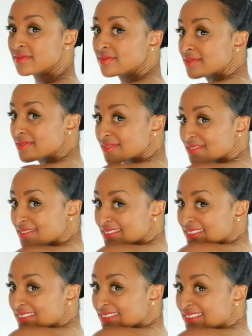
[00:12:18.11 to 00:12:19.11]

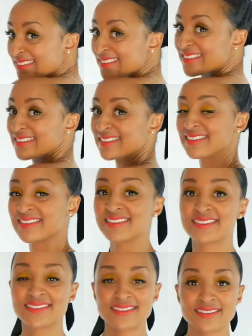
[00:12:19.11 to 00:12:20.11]

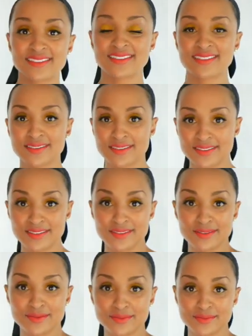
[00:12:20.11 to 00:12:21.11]

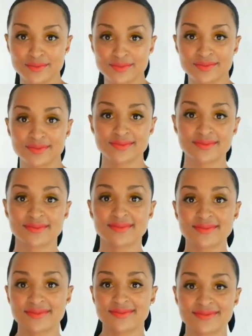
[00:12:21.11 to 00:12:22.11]

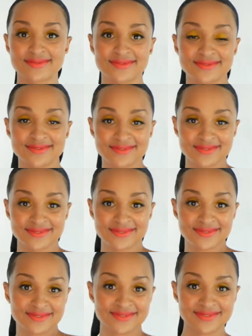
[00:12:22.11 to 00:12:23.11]

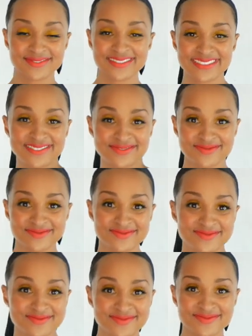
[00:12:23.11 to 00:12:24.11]

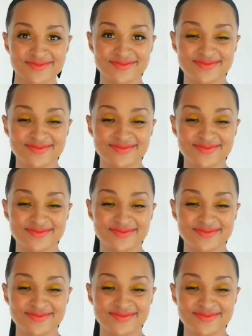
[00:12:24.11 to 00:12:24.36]
No one is speaking in this clip.